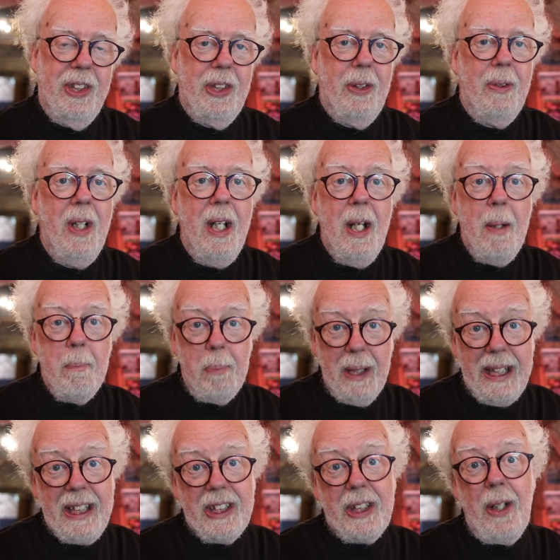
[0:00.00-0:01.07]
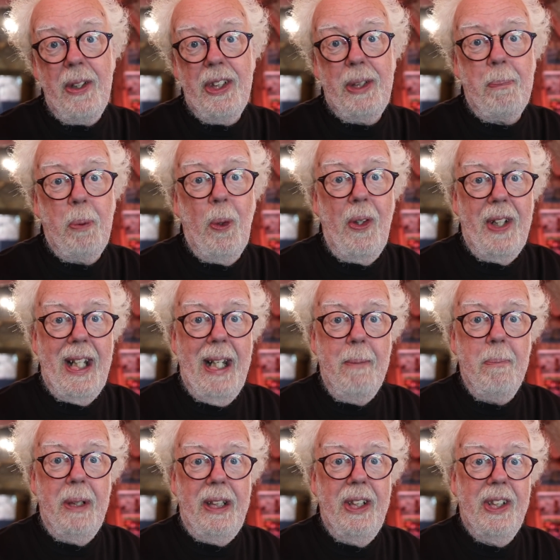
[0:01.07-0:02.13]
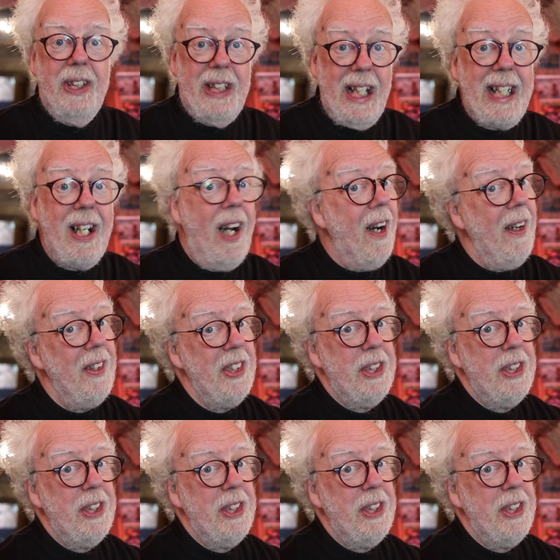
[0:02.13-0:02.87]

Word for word: So please go and support them because they are